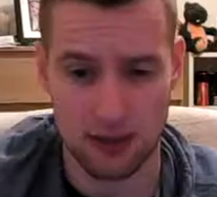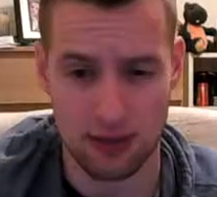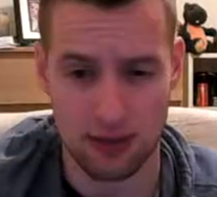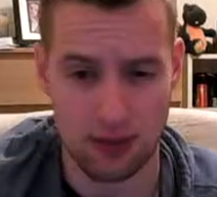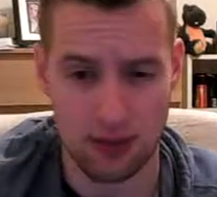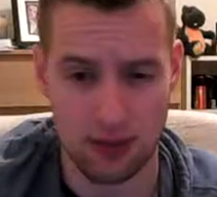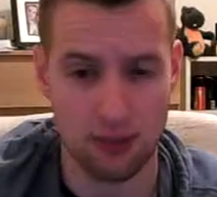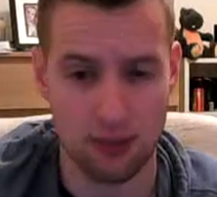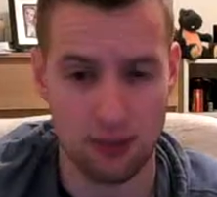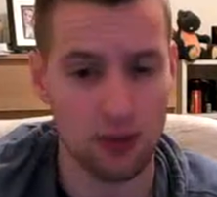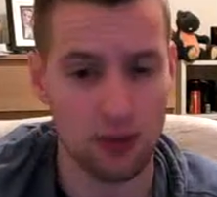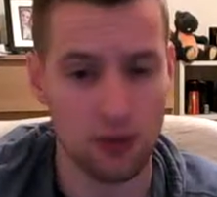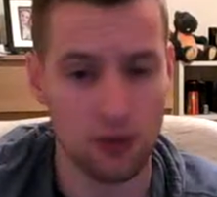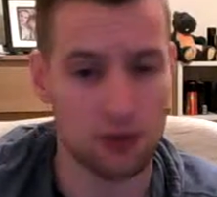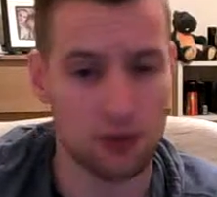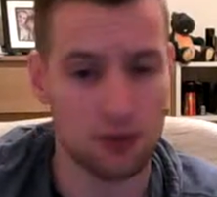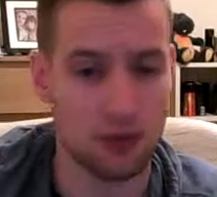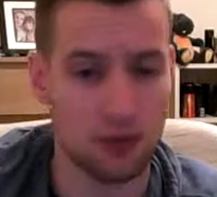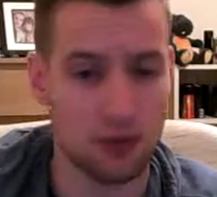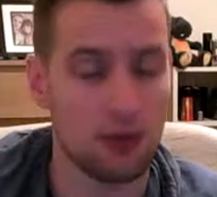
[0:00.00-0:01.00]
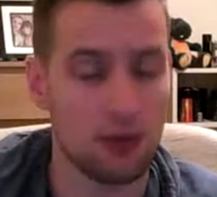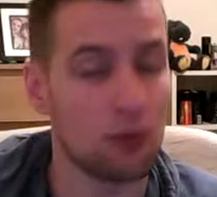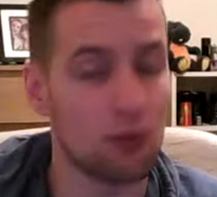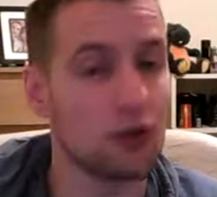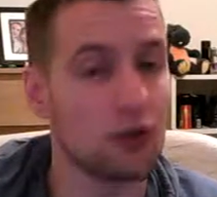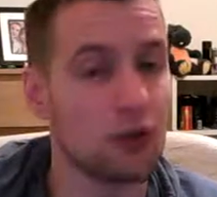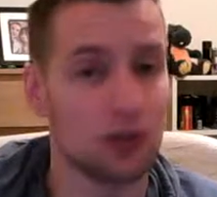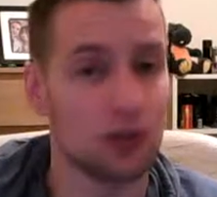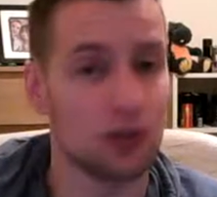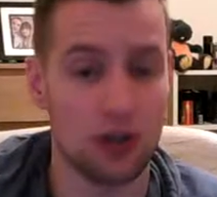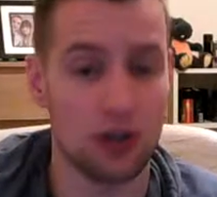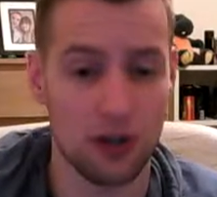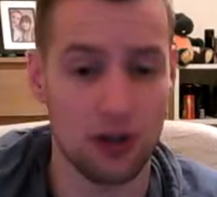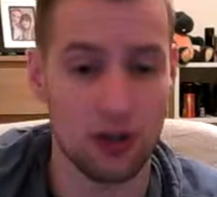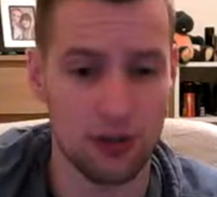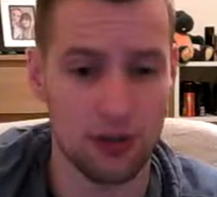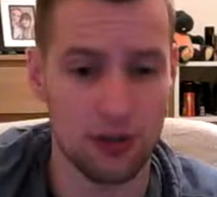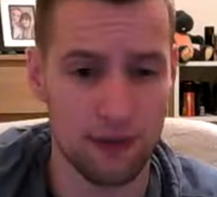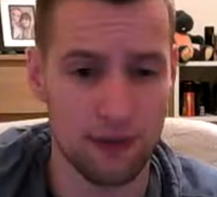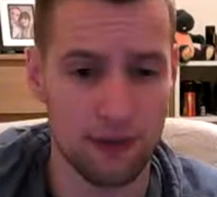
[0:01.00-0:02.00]
I'm not going to pick my worst card
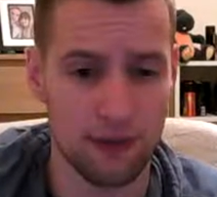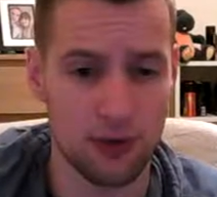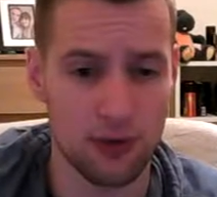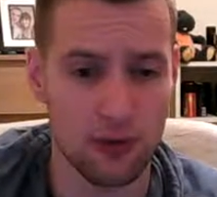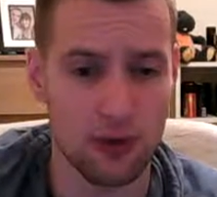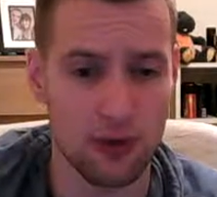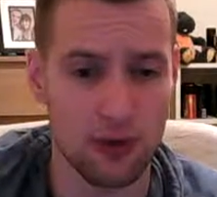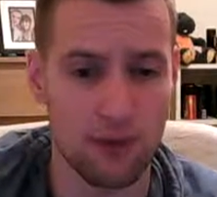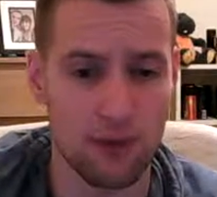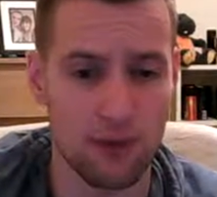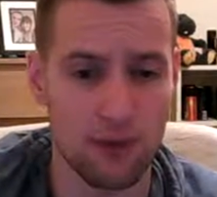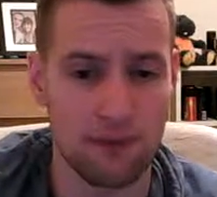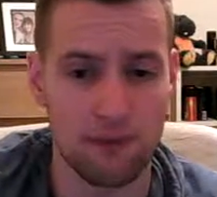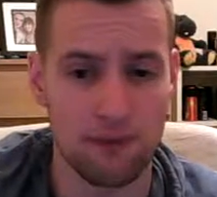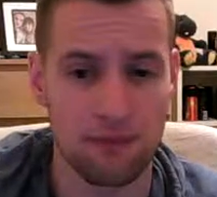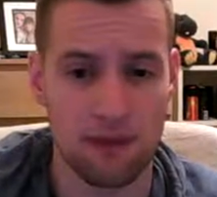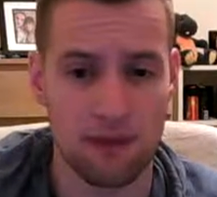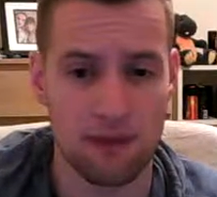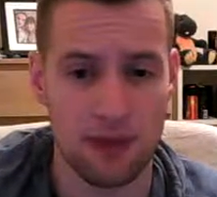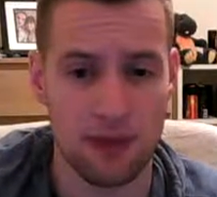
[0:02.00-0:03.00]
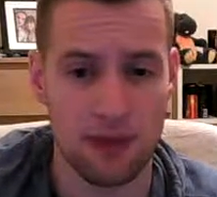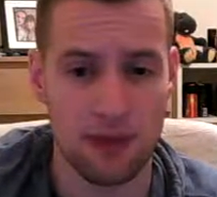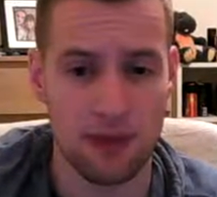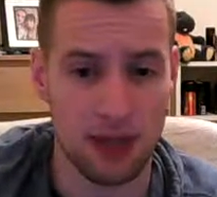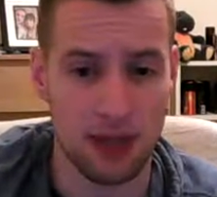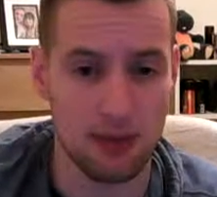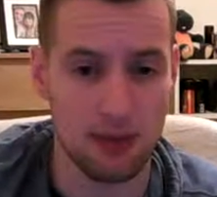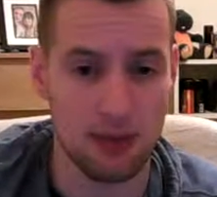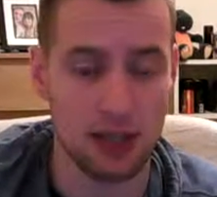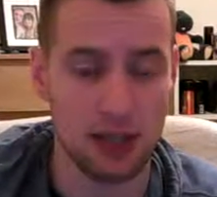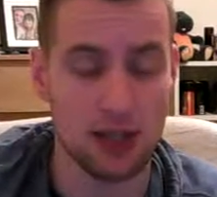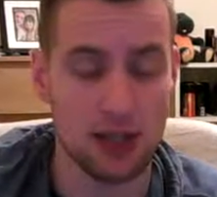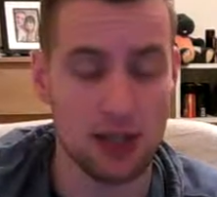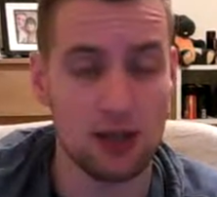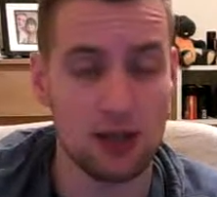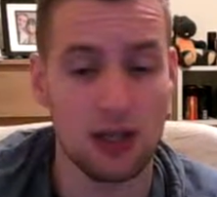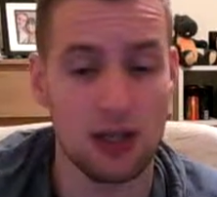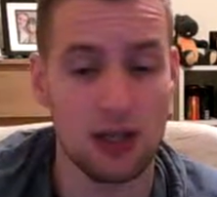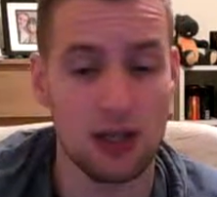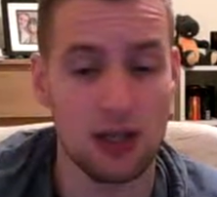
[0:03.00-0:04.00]
for playmaking,
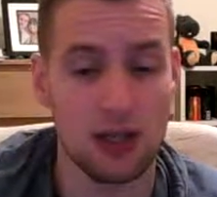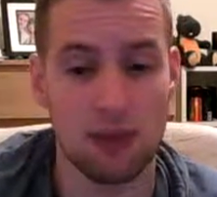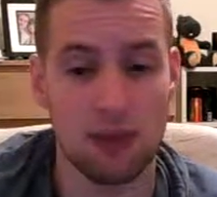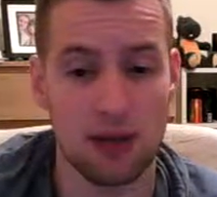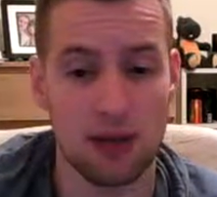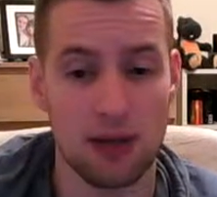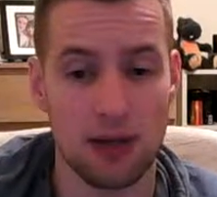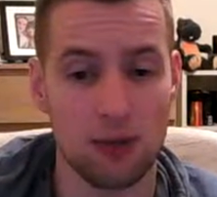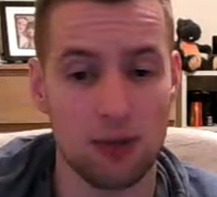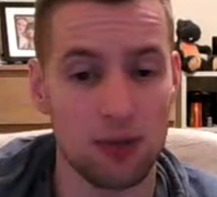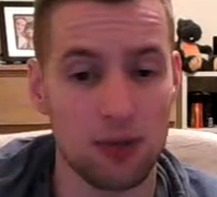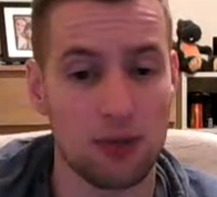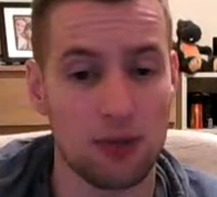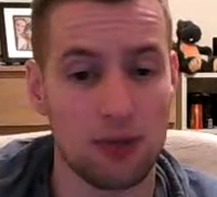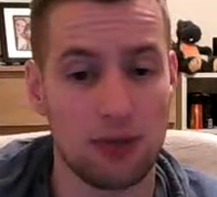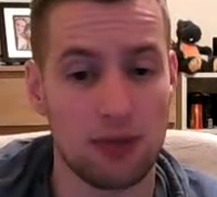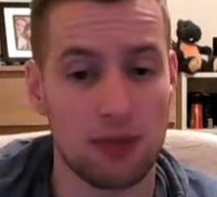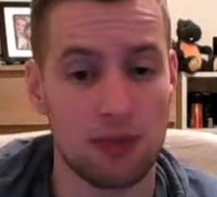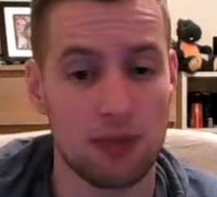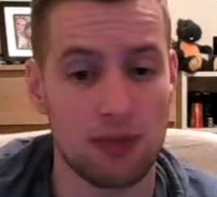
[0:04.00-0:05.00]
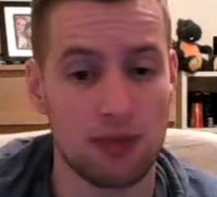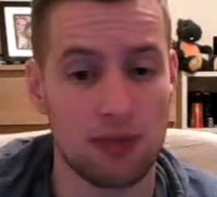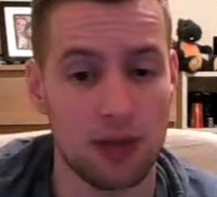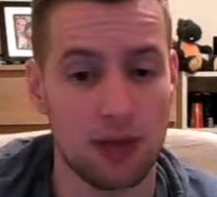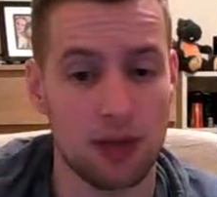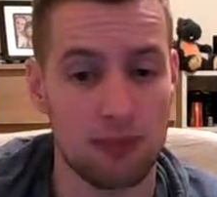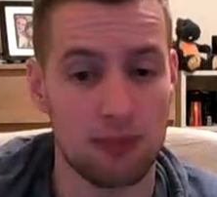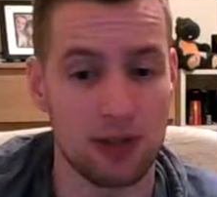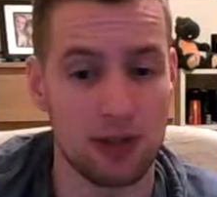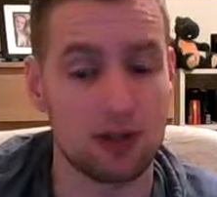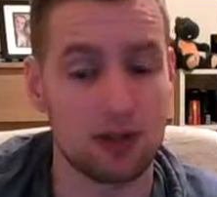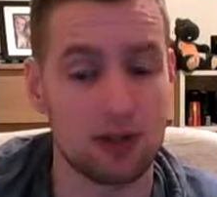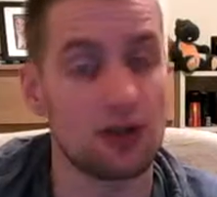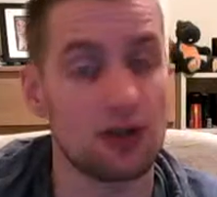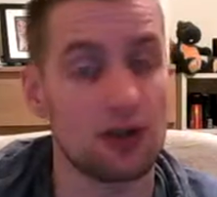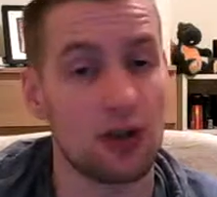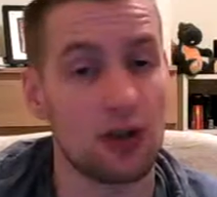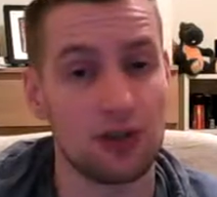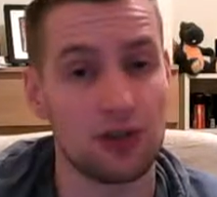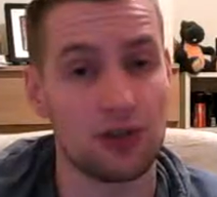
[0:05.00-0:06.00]
but I'm not going to pick my best 2
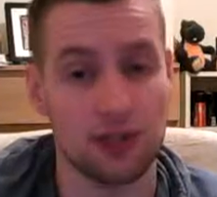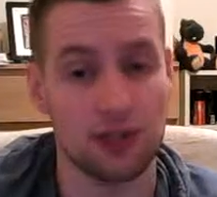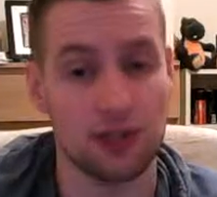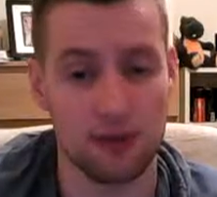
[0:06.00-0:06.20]
cards either.